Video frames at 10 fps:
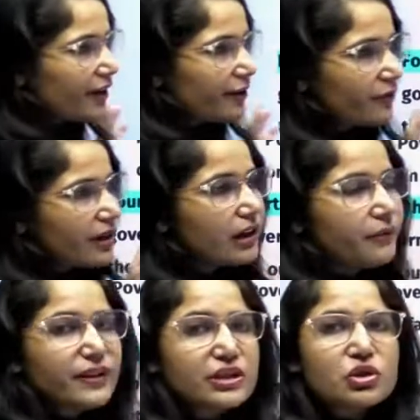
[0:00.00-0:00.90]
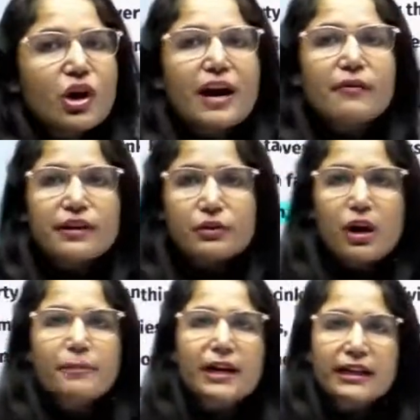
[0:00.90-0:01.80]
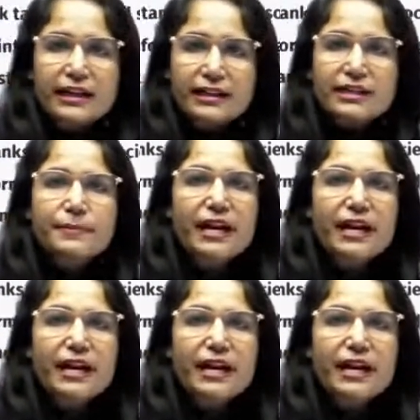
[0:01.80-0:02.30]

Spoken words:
framework, whichsoever you are making this